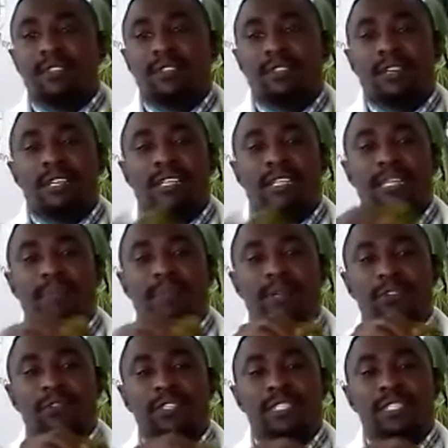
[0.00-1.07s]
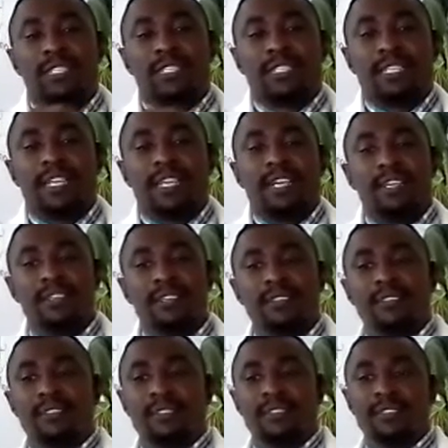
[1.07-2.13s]
Another part of it is here.
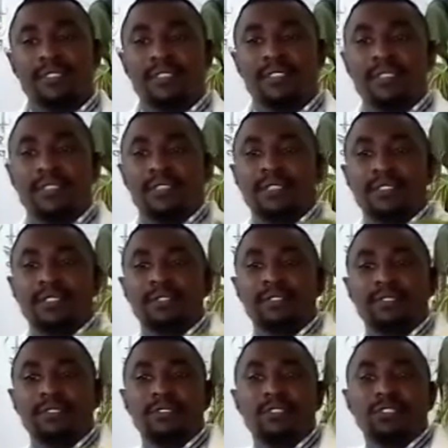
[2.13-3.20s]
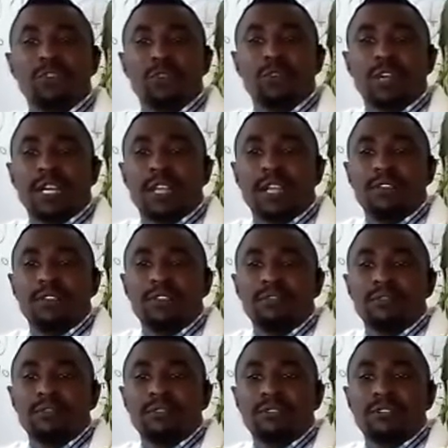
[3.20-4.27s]
So also walk around
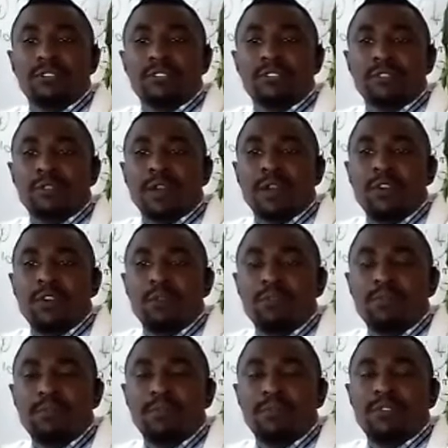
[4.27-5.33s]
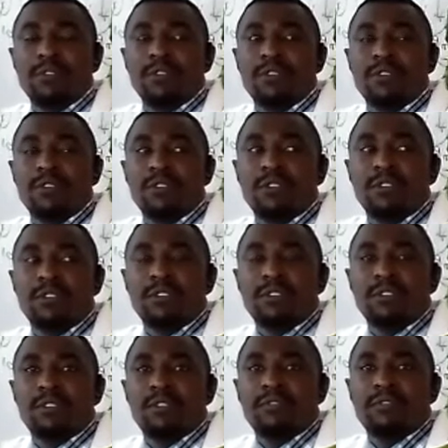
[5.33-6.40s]
your home,
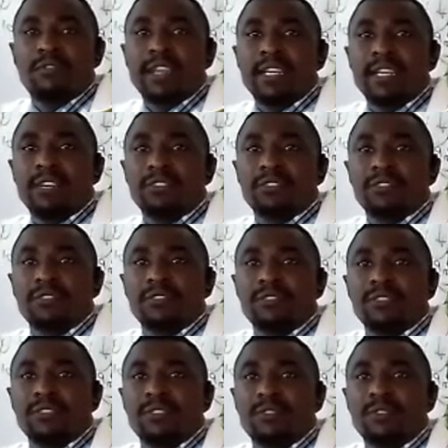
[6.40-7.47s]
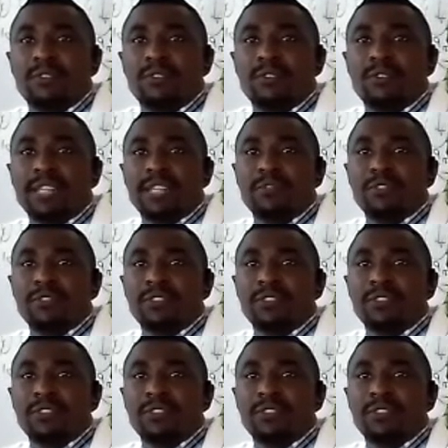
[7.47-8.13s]
find out what are these moss.